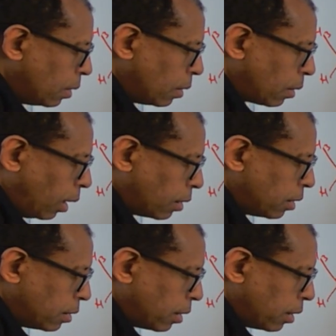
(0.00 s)

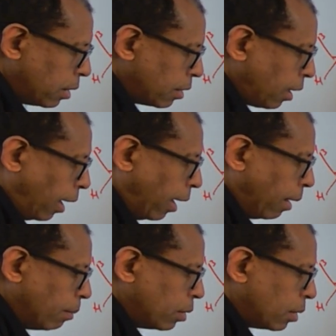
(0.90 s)
concentration
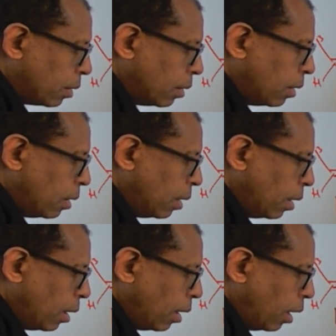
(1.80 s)
times
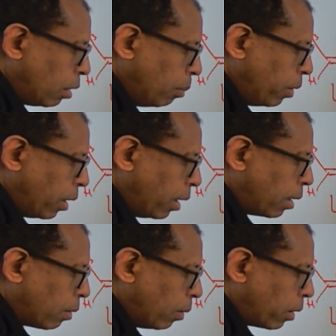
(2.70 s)

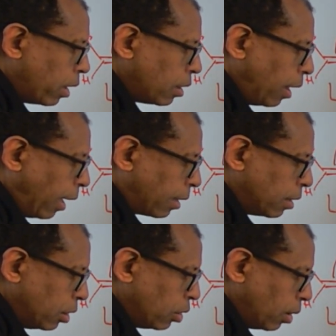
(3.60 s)
HBr or HX
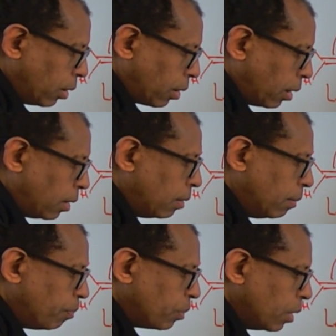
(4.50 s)
in general.
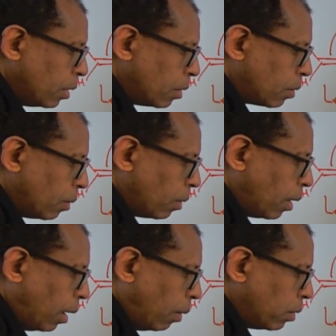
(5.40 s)
So
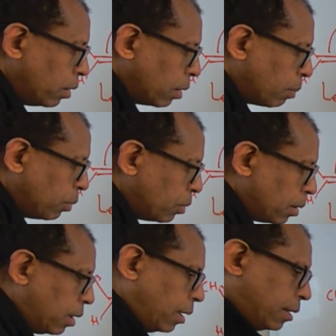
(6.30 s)
I'll just put it like